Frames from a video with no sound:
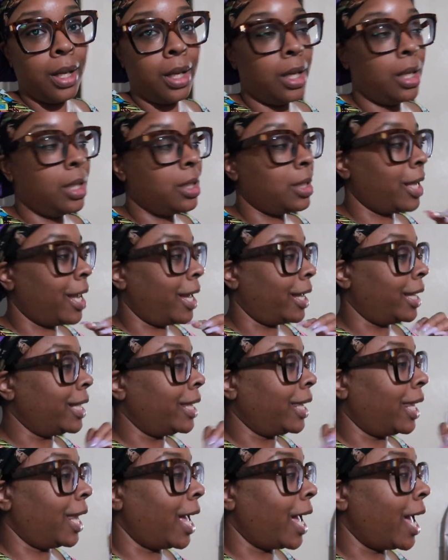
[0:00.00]
It's like
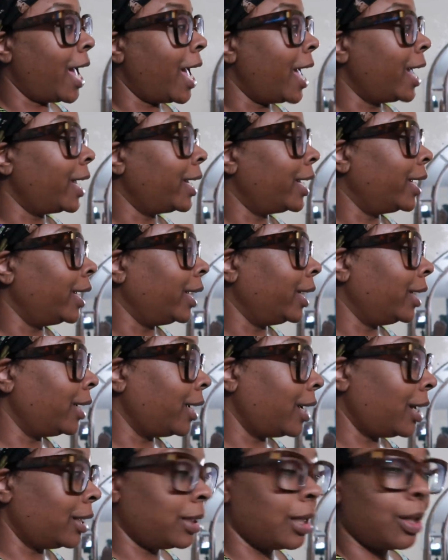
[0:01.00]
lagging.
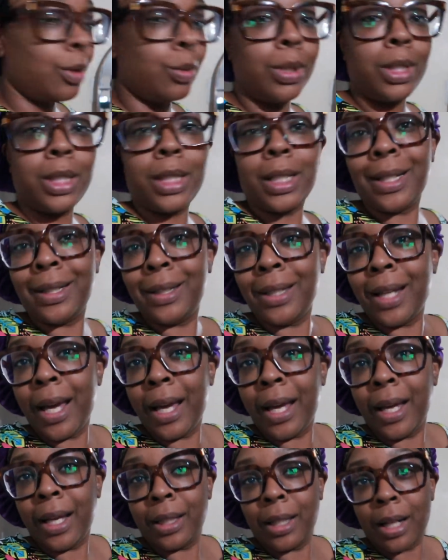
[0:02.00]
I thought it was
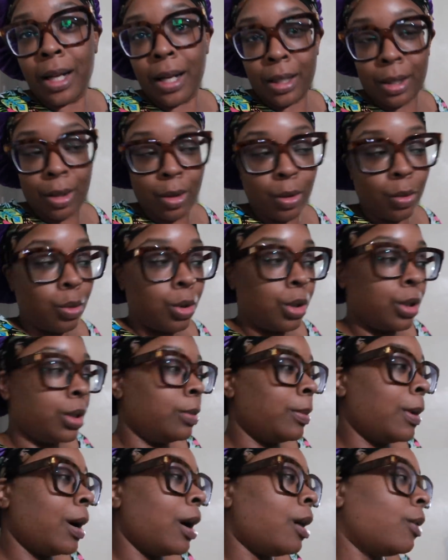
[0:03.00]
Sunday. I thought I had to go to work
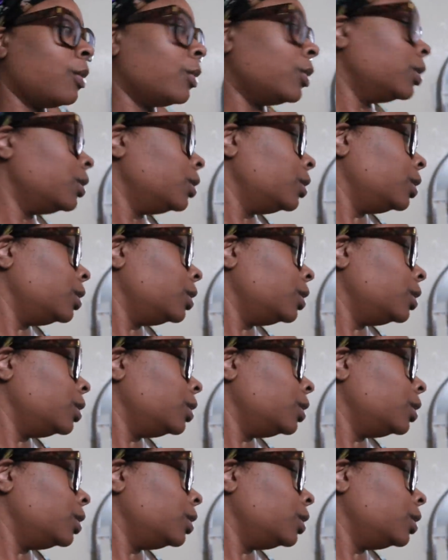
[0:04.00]
tomorrow.